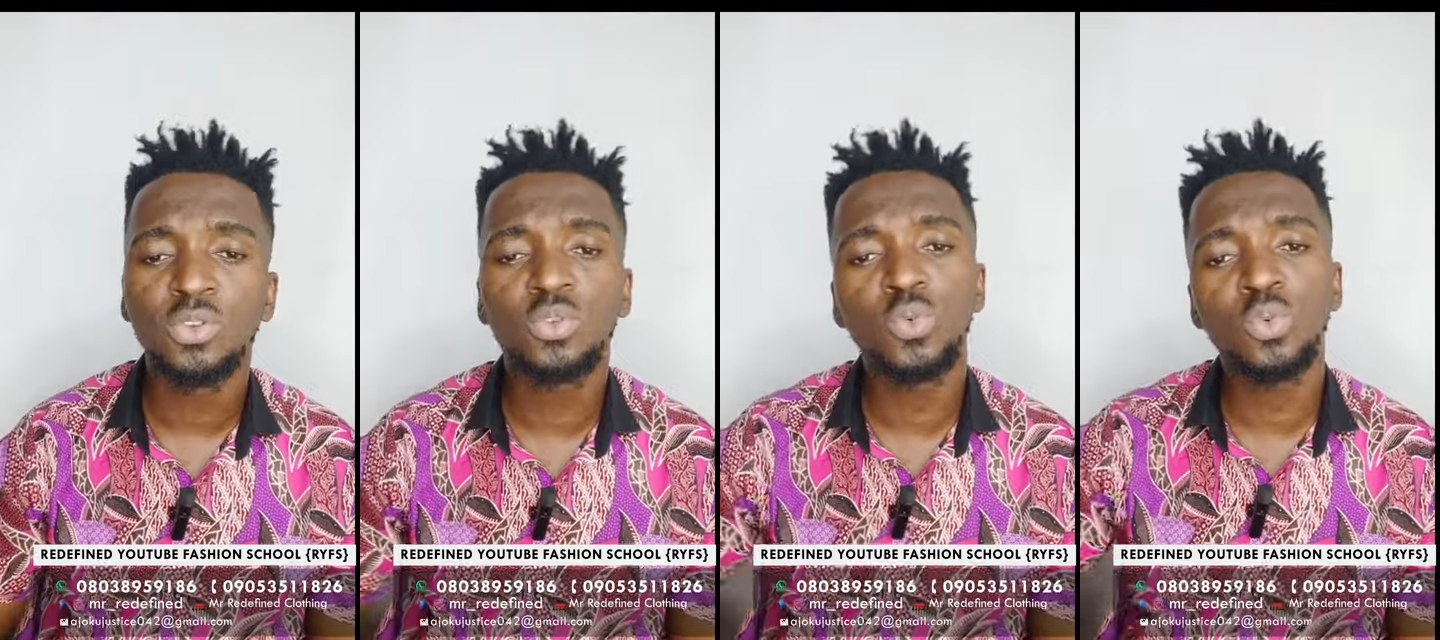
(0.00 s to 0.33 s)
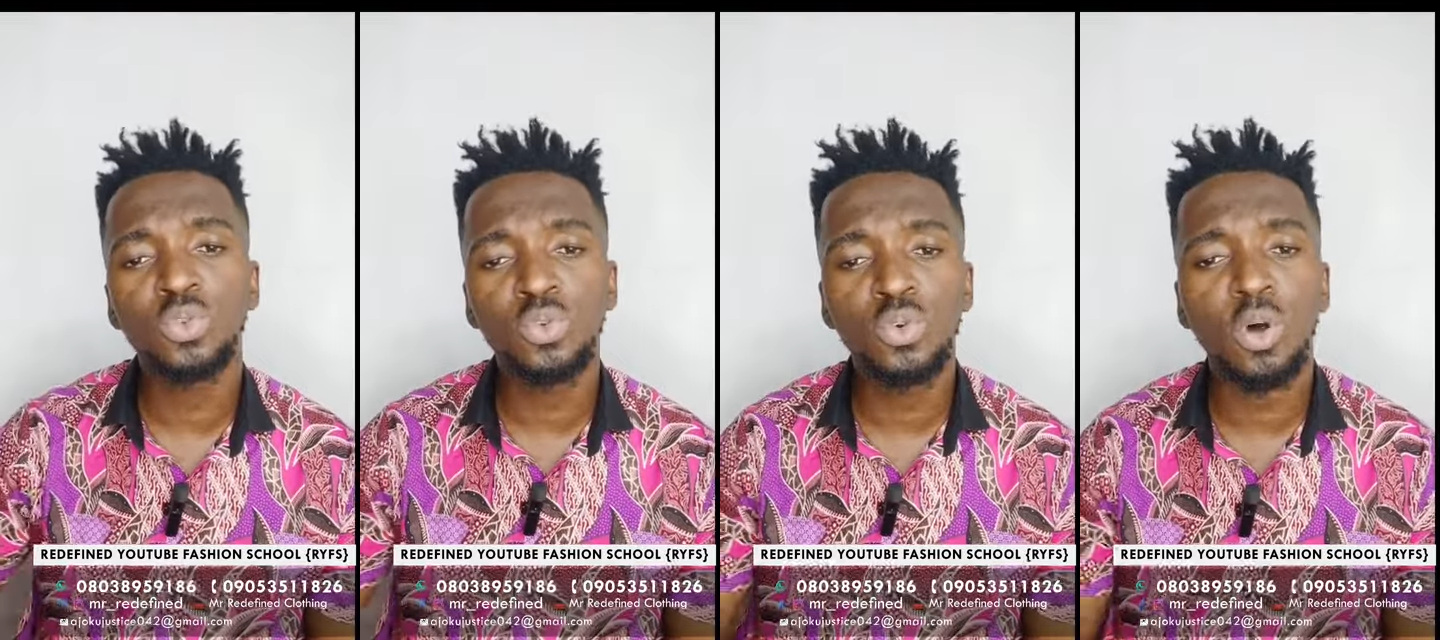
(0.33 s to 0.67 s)

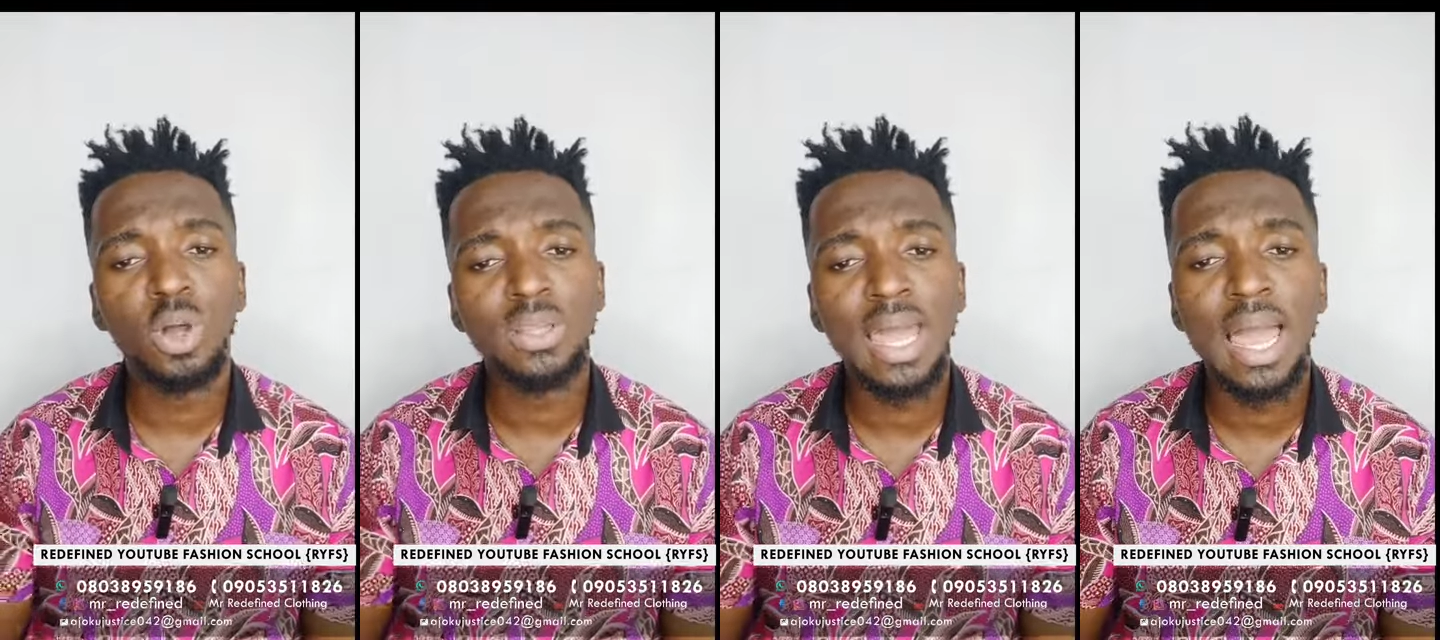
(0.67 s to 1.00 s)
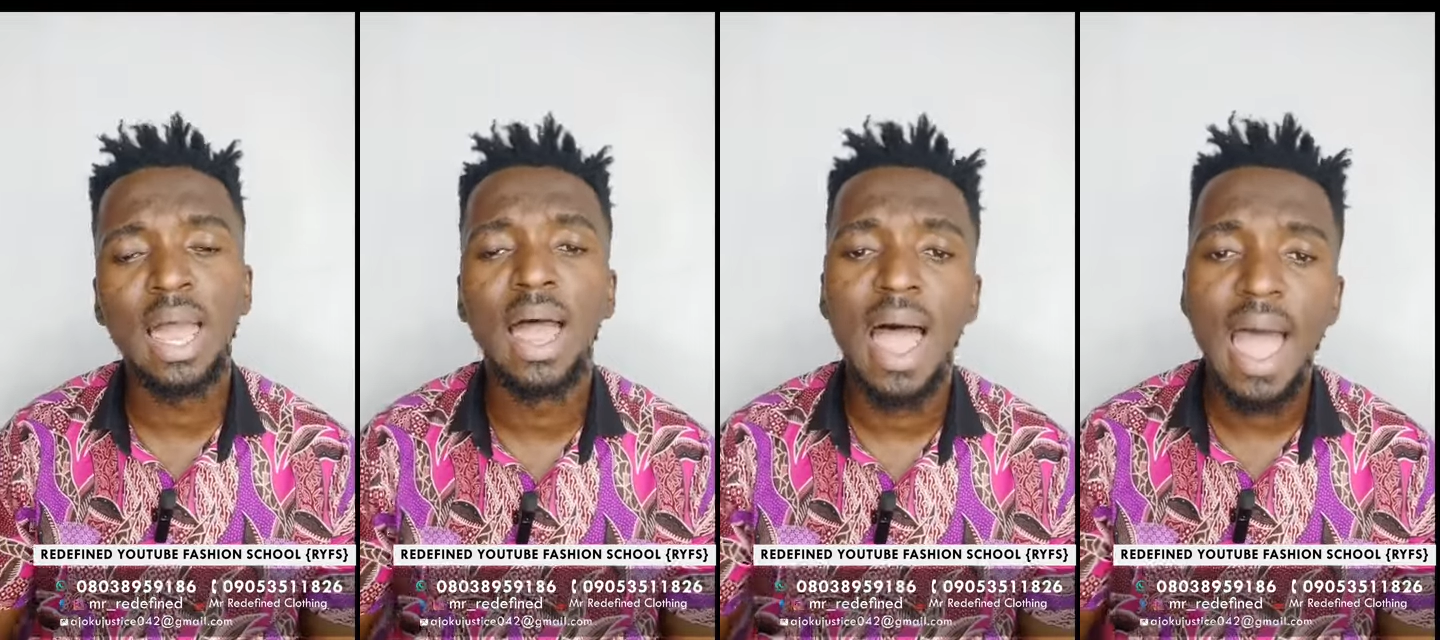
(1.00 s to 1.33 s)
to do
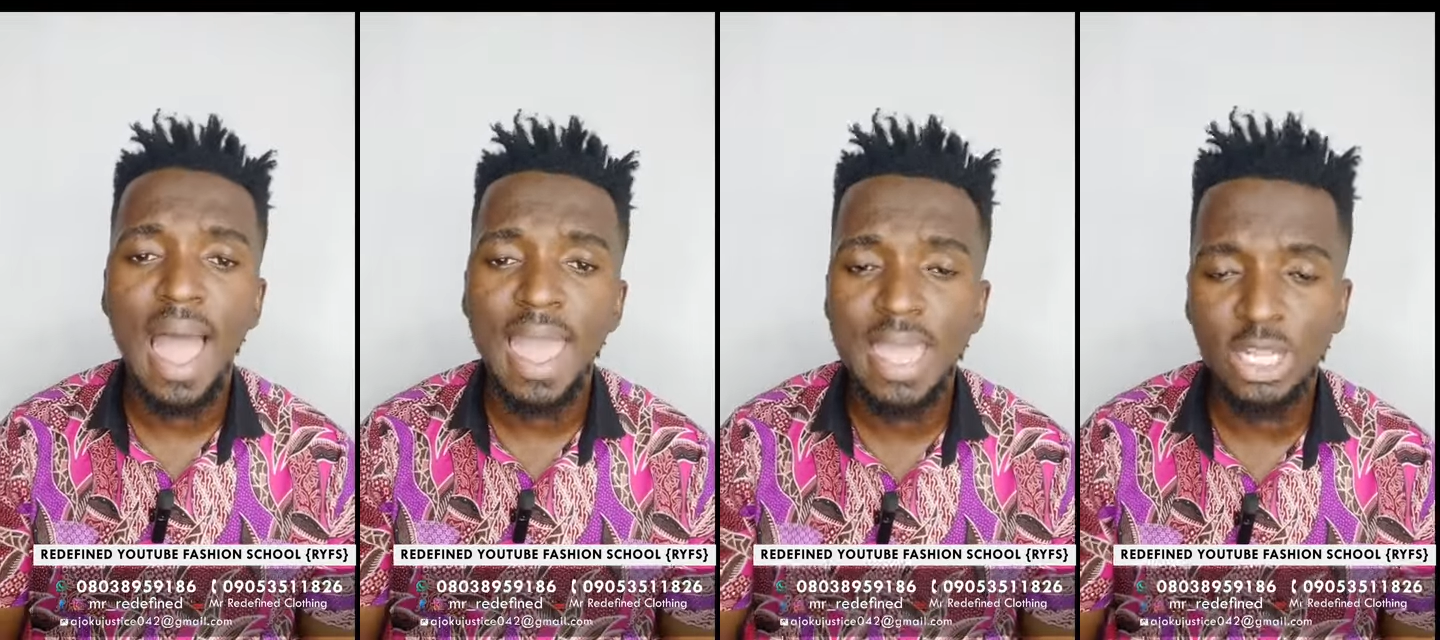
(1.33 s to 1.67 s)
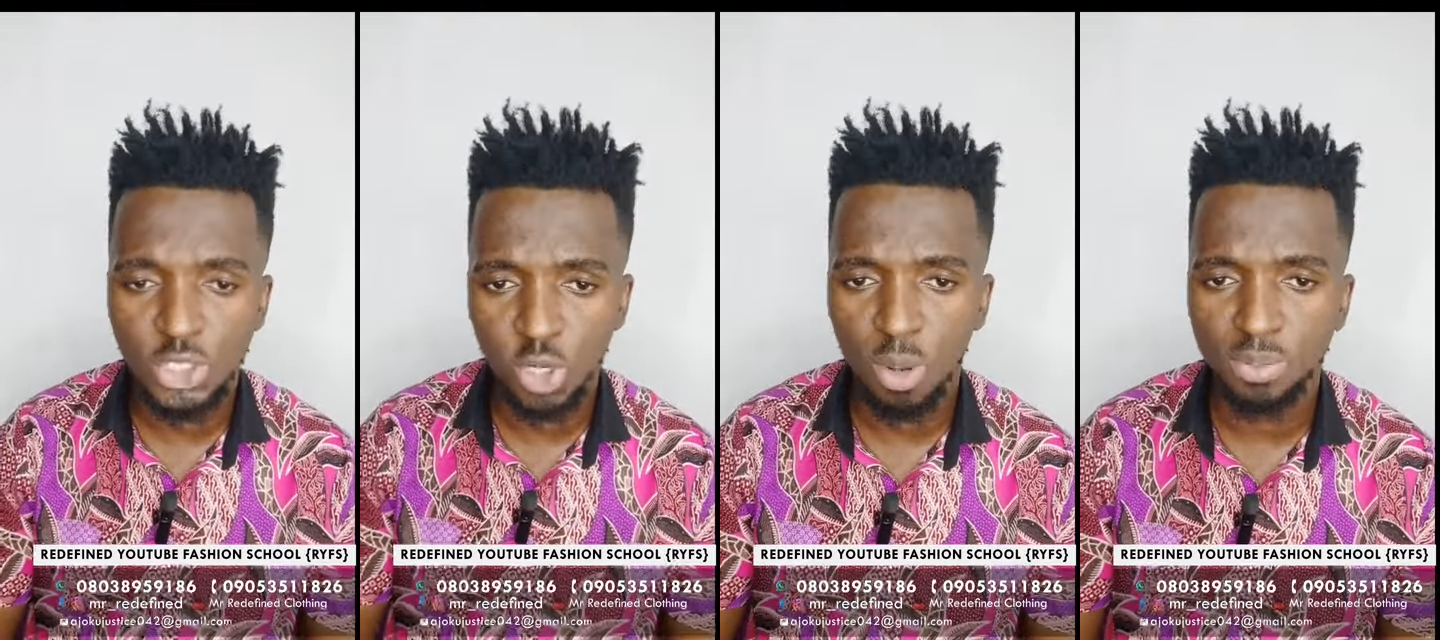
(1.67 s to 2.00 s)
other
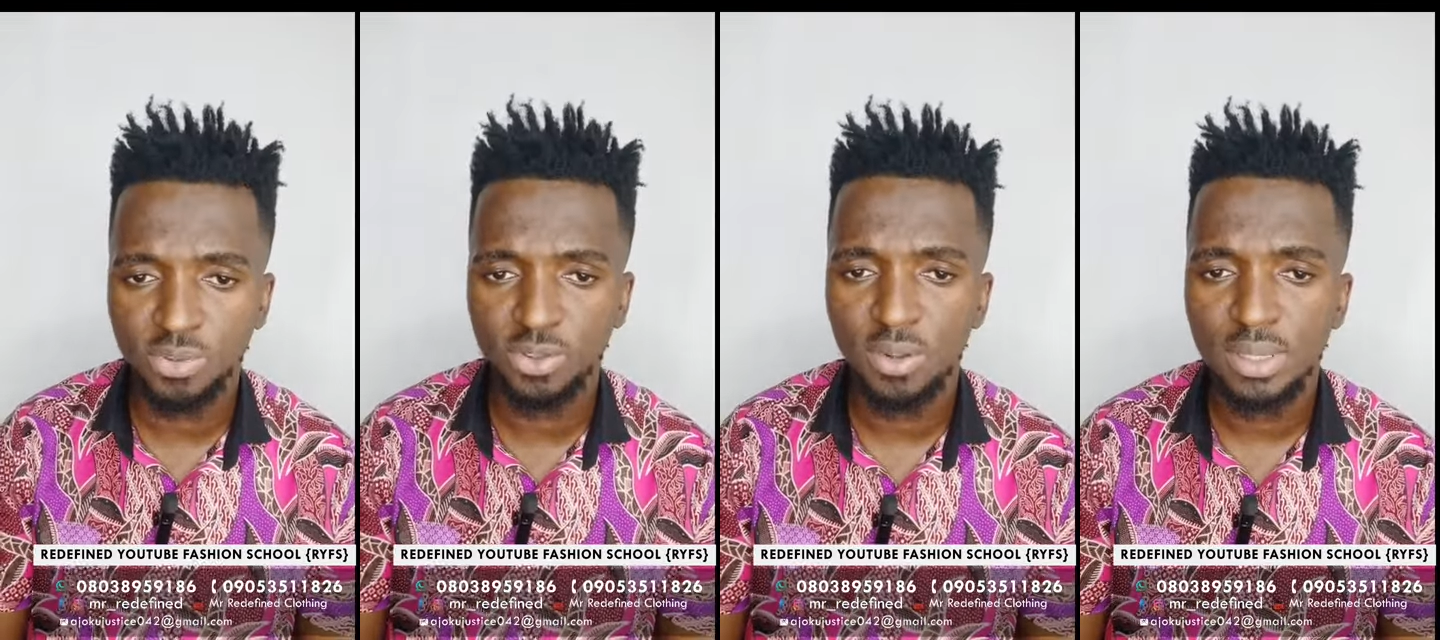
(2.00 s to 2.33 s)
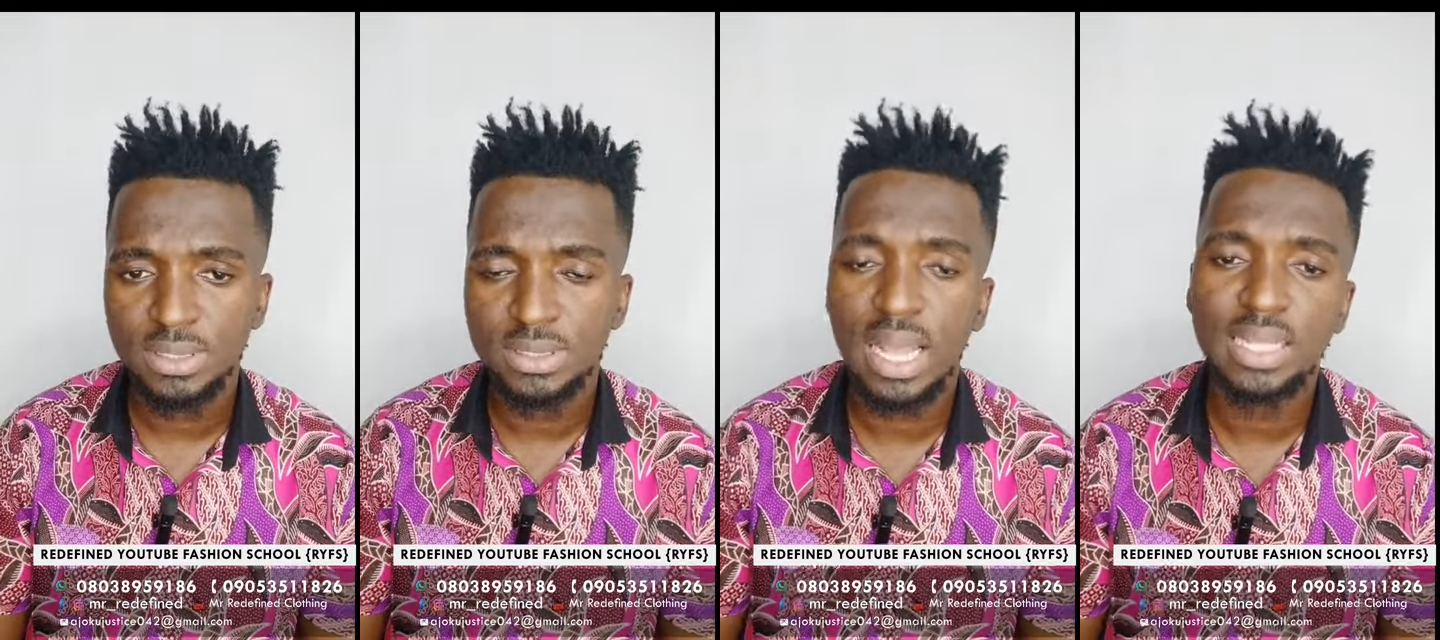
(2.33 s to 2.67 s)
higher jobs
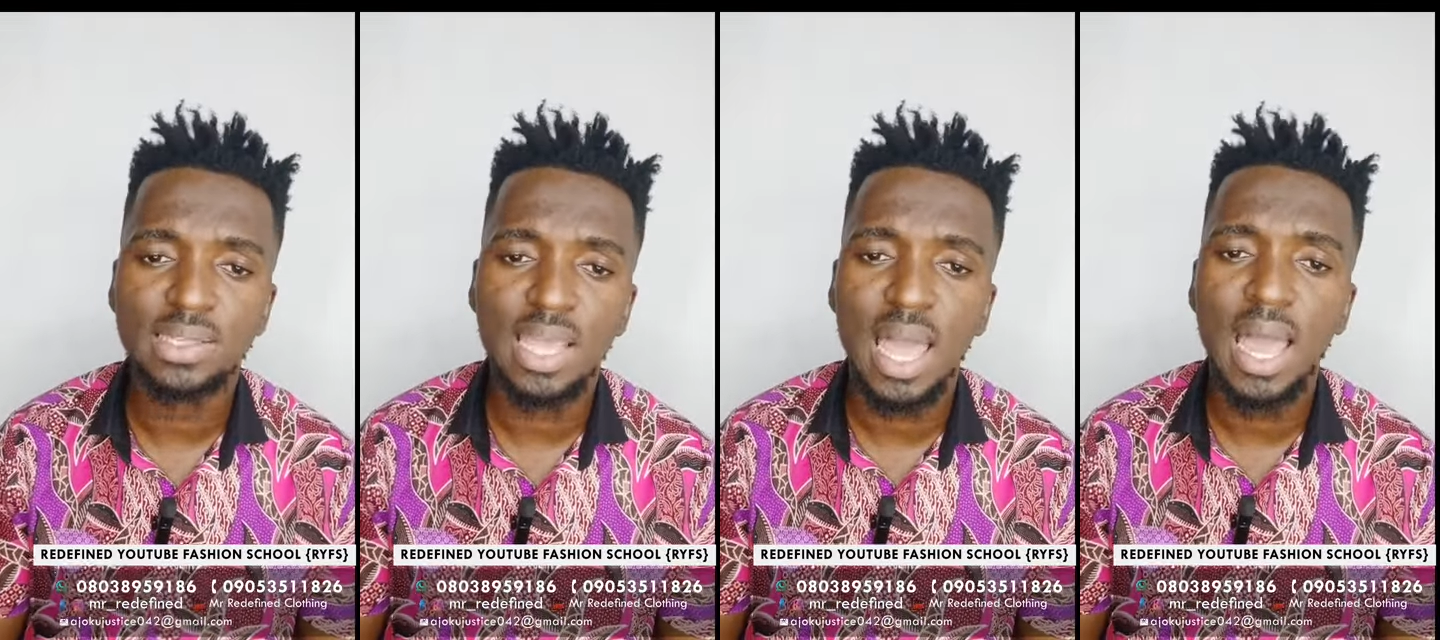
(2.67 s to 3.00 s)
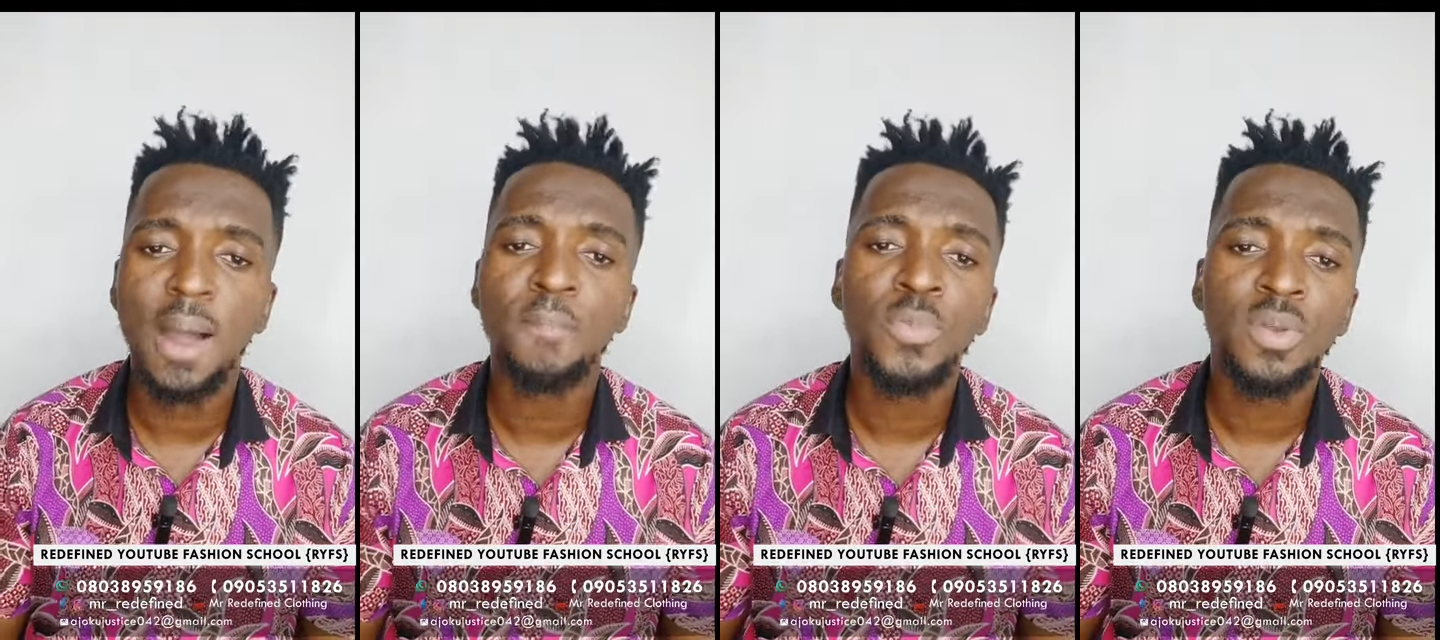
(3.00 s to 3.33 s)
that
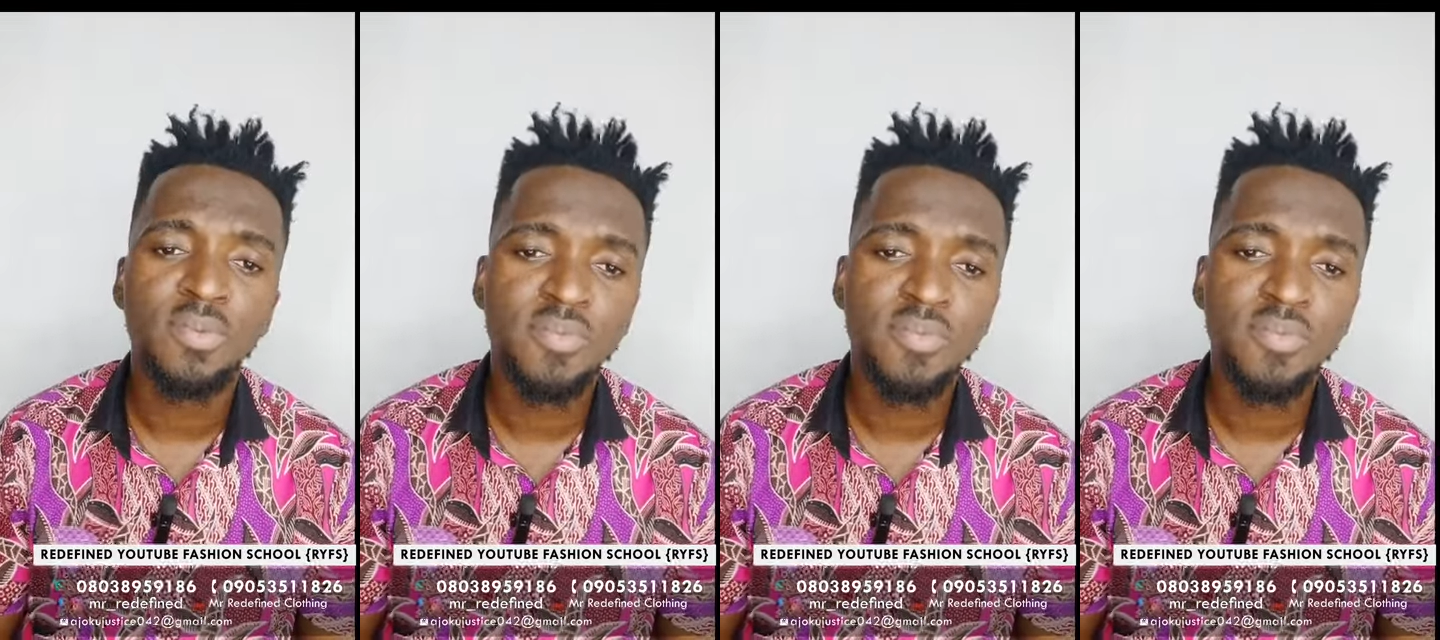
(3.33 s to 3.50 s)
are